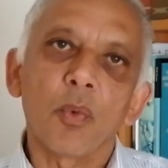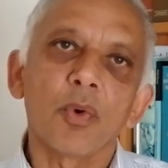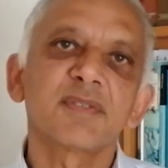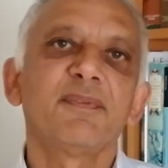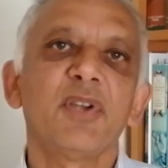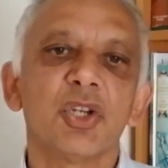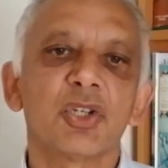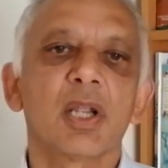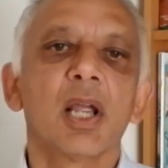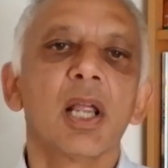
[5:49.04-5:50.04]
What's
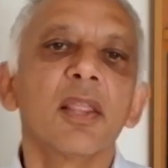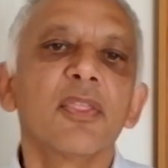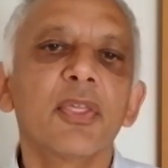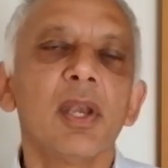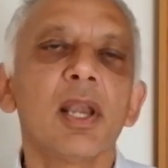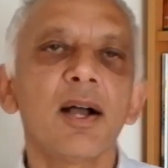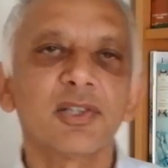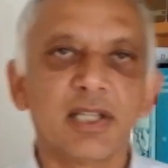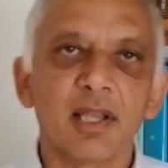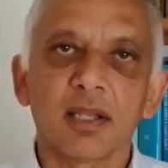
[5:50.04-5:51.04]
finished?
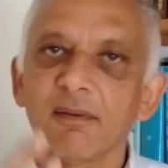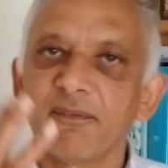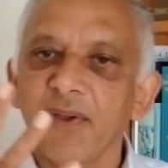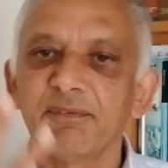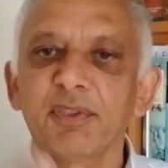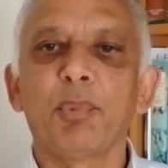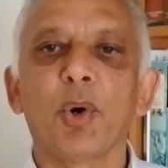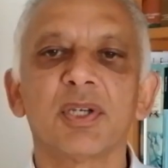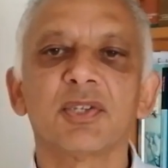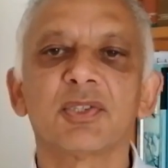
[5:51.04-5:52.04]
Lastly, then, the fifth
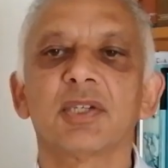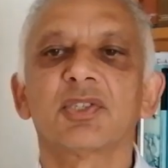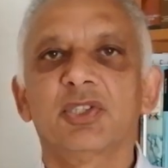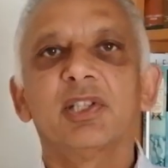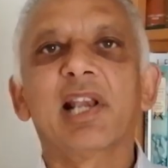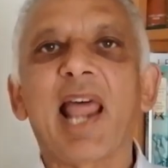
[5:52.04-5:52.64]
point is this: the